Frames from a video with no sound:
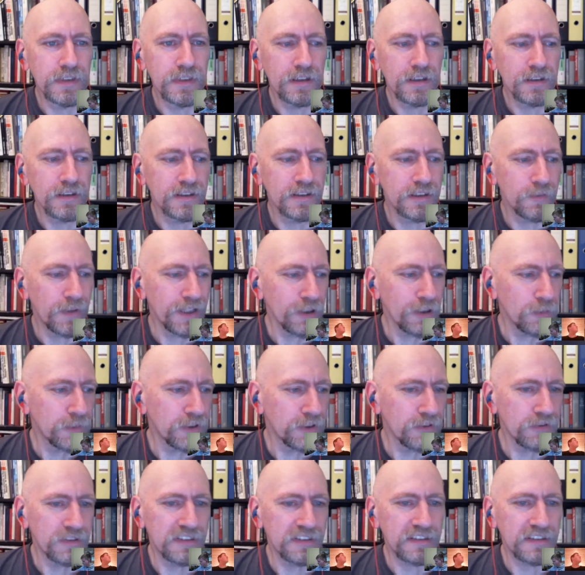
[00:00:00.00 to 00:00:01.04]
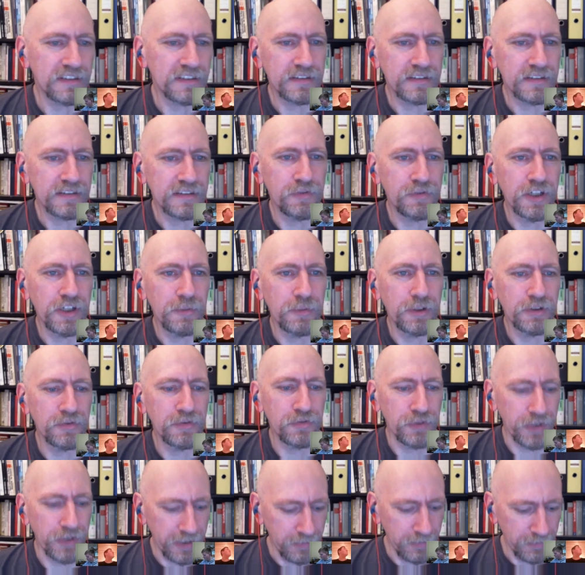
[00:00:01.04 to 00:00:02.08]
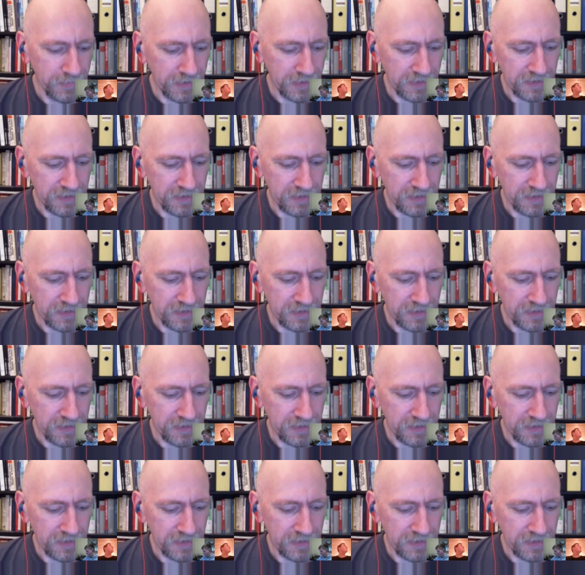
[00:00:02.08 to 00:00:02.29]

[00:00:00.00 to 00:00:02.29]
The developer says something about for him.